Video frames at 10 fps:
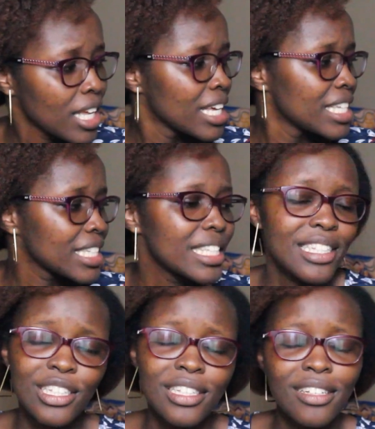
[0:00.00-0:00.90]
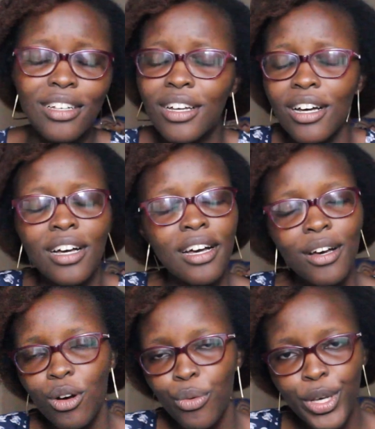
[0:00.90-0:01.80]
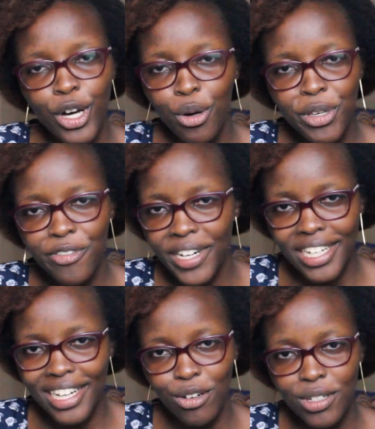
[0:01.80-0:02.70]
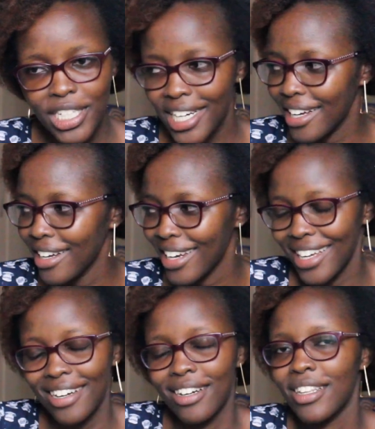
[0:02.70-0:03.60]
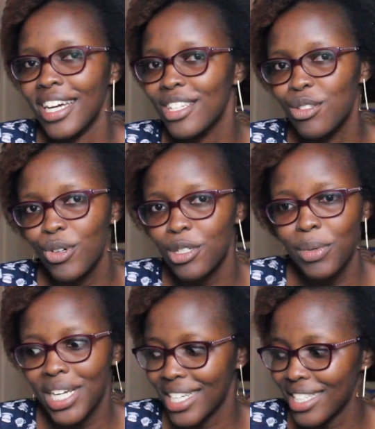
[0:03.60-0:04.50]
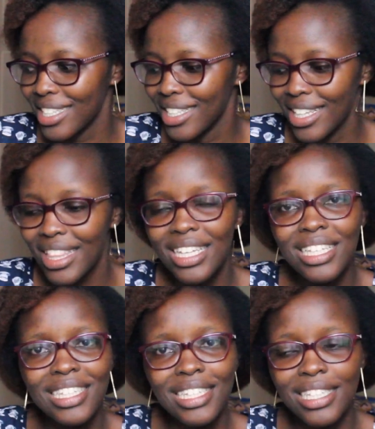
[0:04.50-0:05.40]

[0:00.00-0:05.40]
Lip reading: Since we all be fighting out here, like, that is what matters. The thing is this,